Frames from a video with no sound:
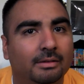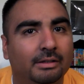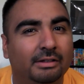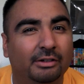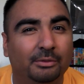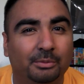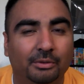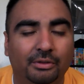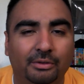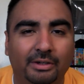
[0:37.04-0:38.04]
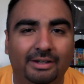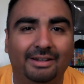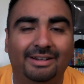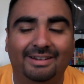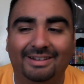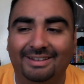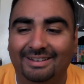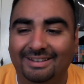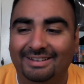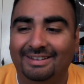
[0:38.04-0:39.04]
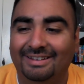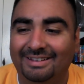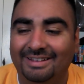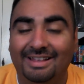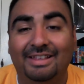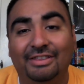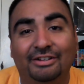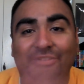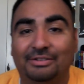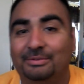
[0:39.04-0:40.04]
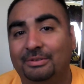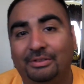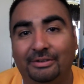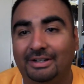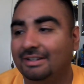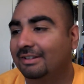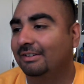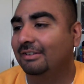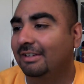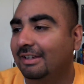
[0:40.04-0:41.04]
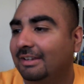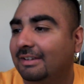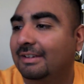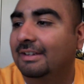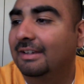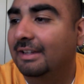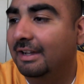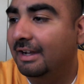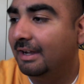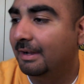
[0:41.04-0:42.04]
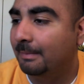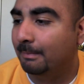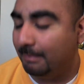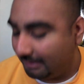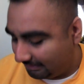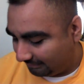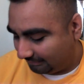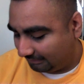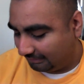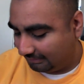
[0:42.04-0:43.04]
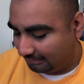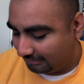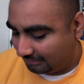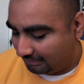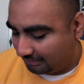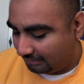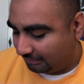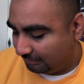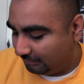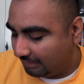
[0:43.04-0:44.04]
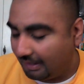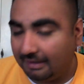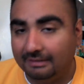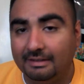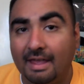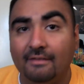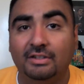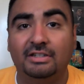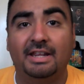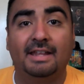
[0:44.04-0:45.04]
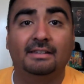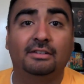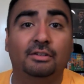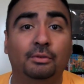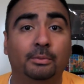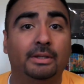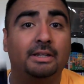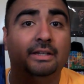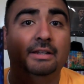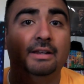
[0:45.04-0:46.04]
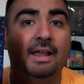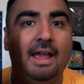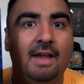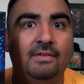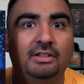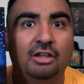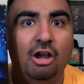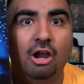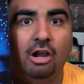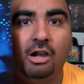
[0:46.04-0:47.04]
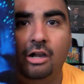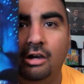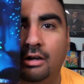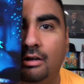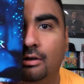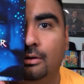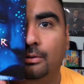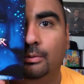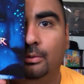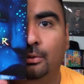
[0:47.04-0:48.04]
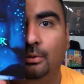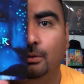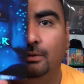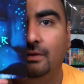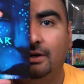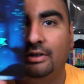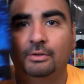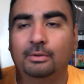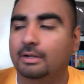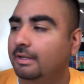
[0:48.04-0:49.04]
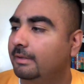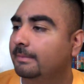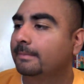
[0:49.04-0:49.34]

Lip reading: Is there a rule three? There's no rule three. Okay. But you guys have a chance to win Avatar. Ooh, very cool, huh?